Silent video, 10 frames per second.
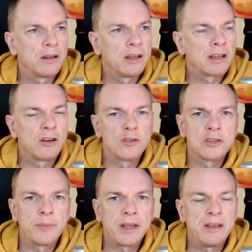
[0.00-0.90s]
it can also
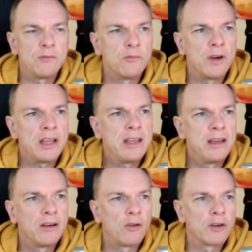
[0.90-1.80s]
be
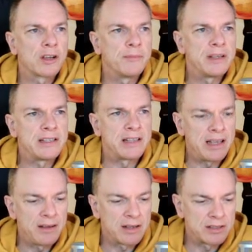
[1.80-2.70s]
re or it can be
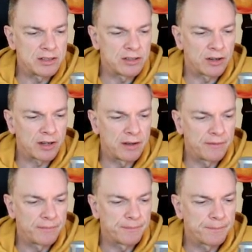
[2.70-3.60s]
c as in circa.
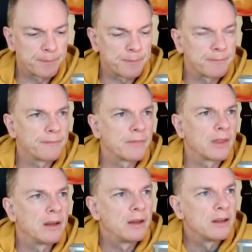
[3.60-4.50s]

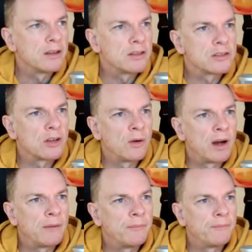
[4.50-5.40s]
So
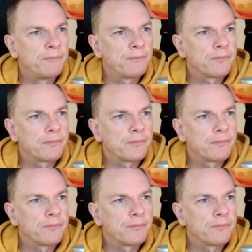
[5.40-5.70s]
um